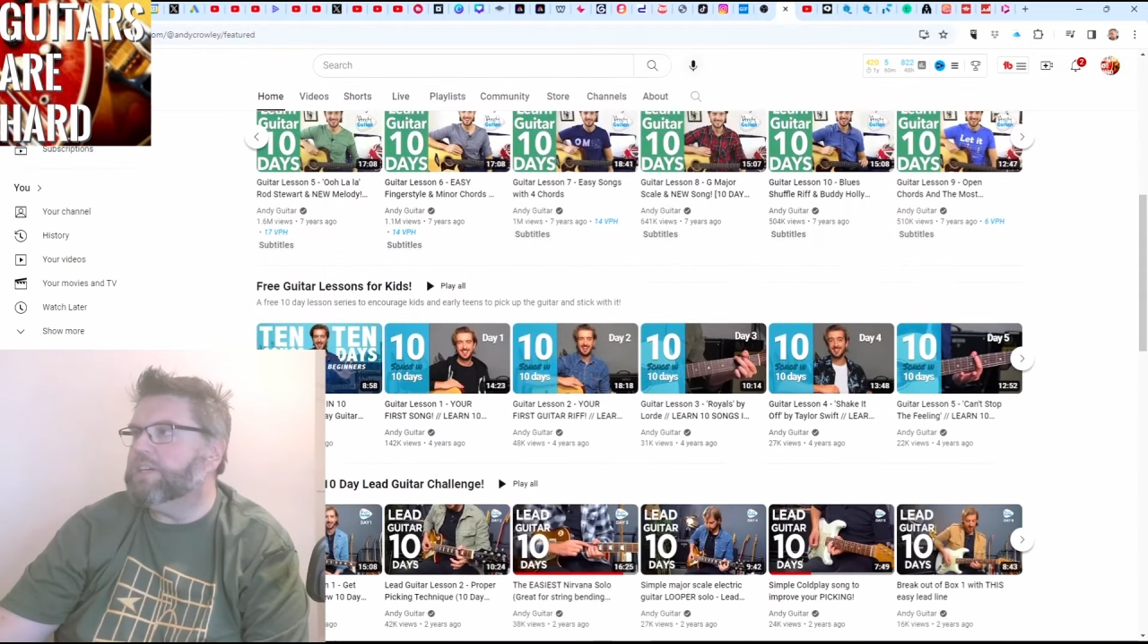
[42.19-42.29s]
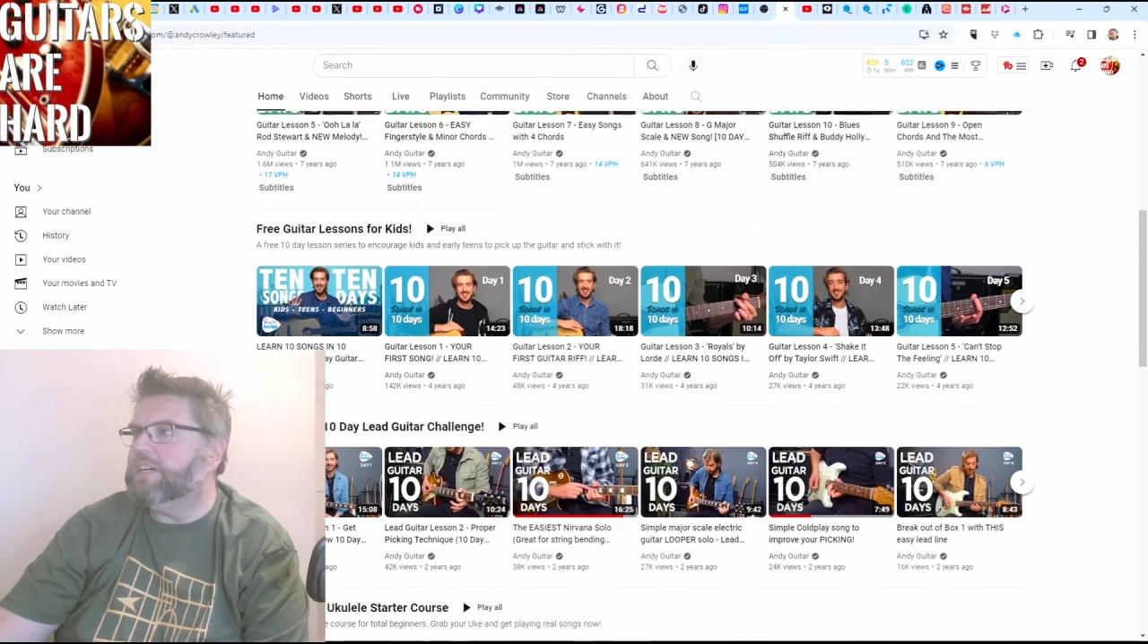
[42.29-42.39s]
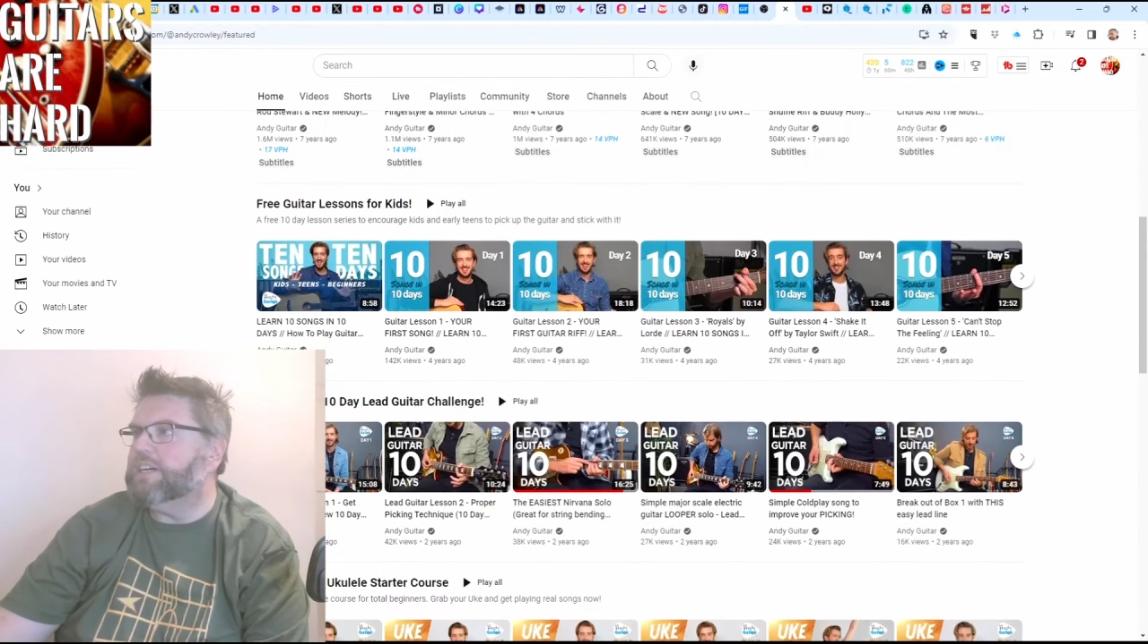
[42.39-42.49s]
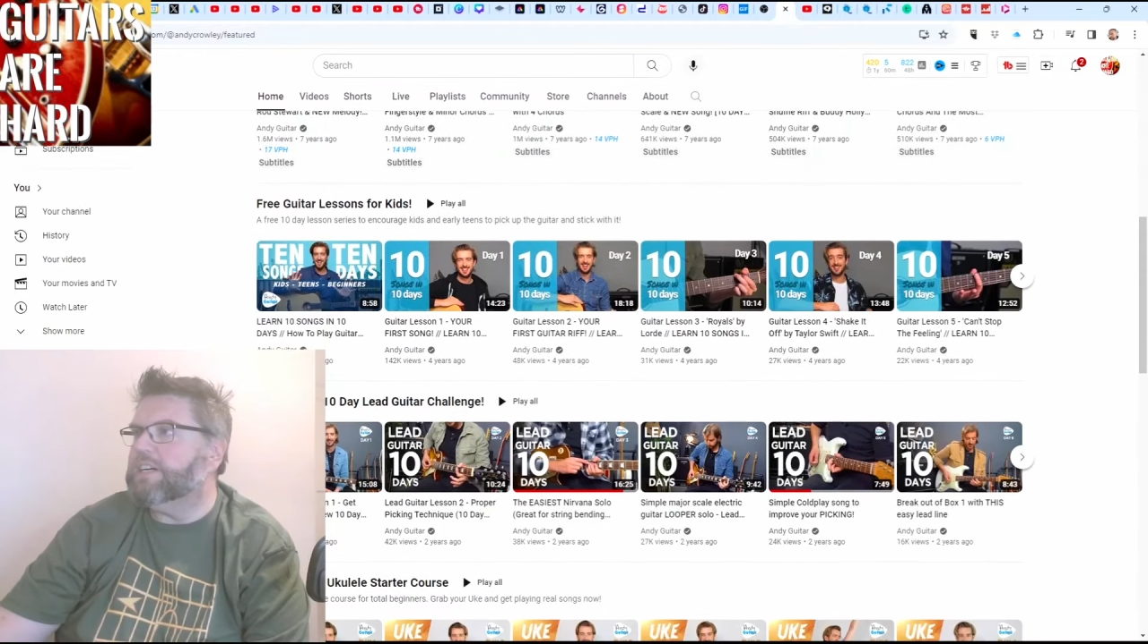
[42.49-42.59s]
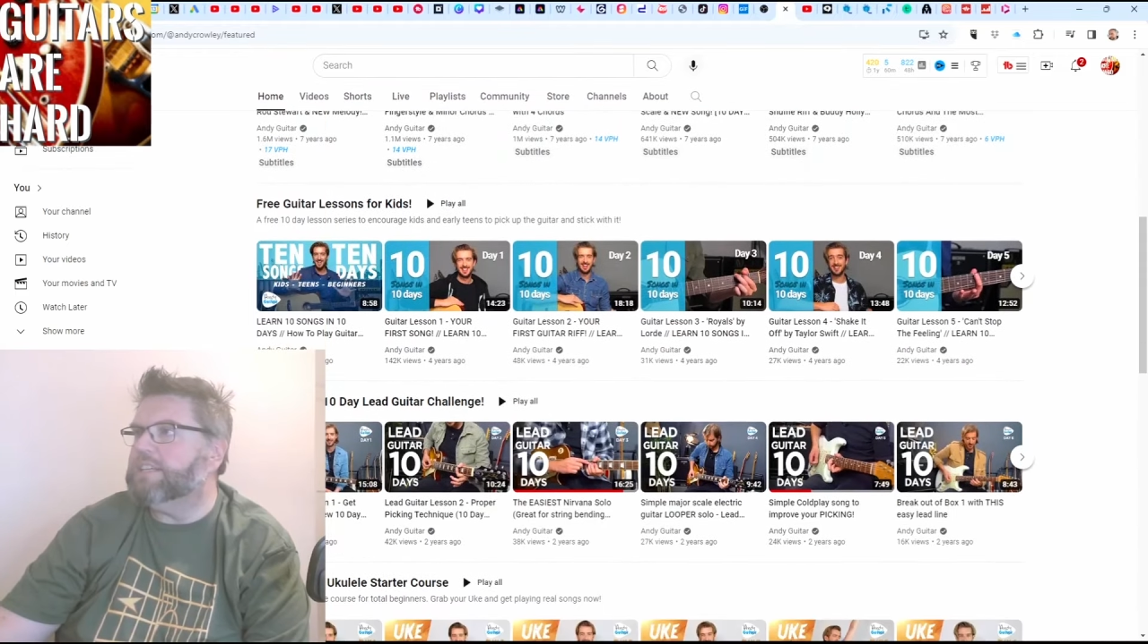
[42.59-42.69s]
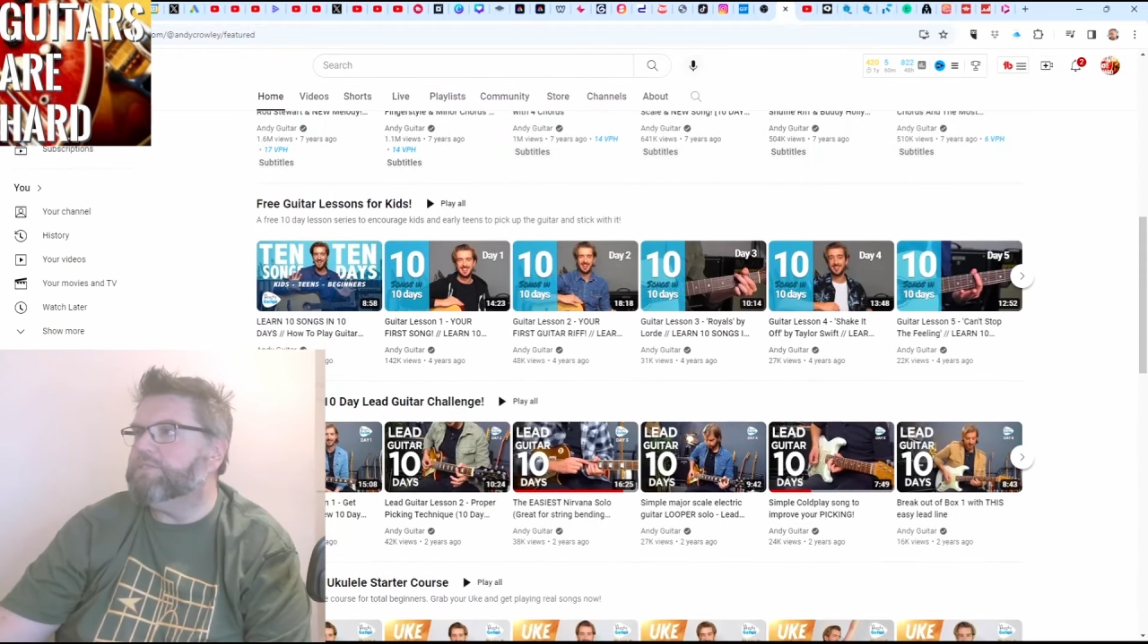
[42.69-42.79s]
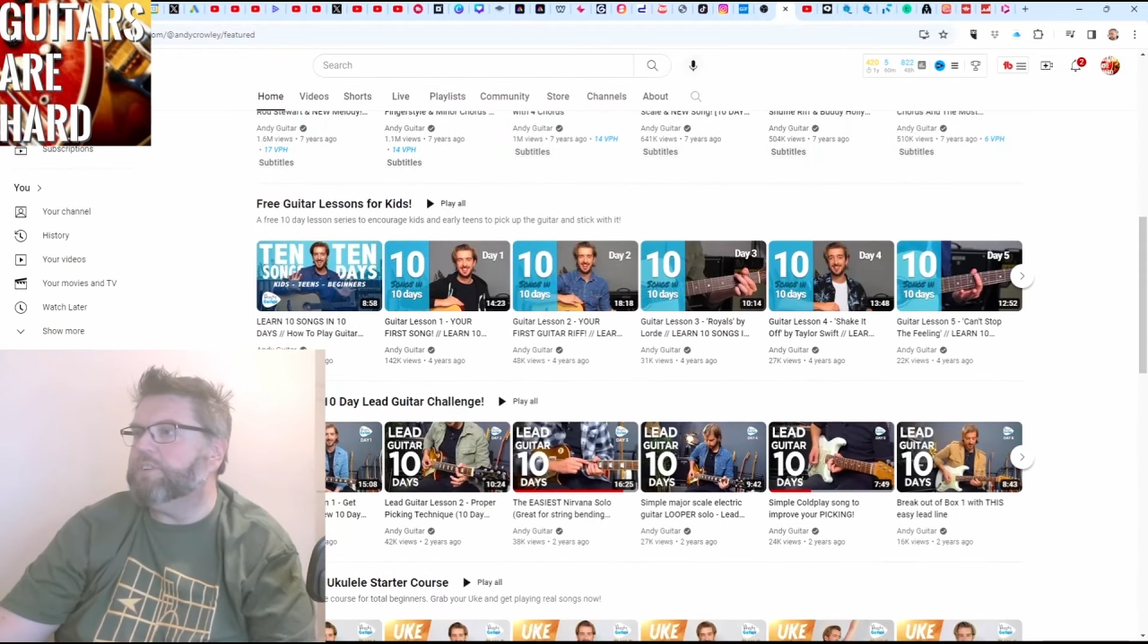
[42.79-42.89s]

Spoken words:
guys